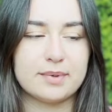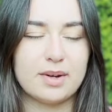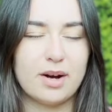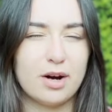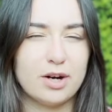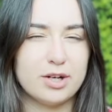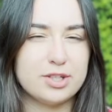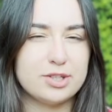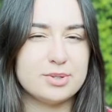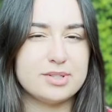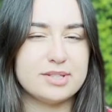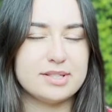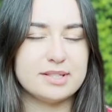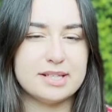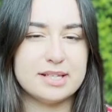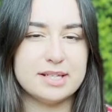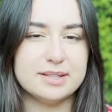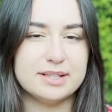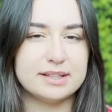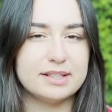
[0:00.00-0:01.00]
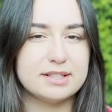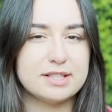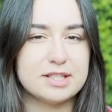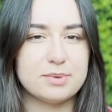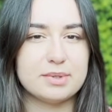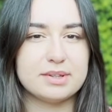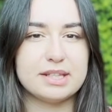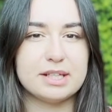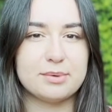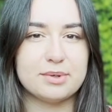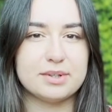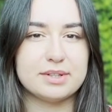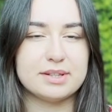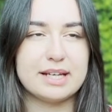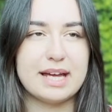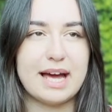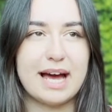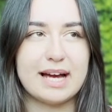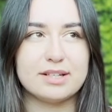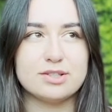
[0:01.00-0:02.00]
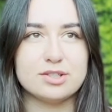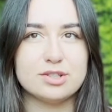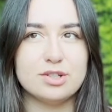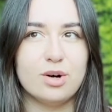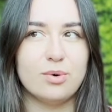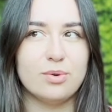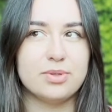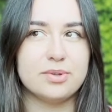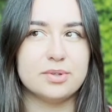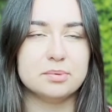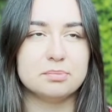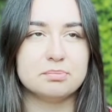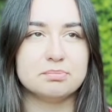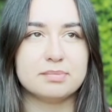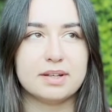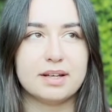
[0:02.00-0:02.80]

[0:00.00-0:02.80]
hard to see that this is what they had to go through.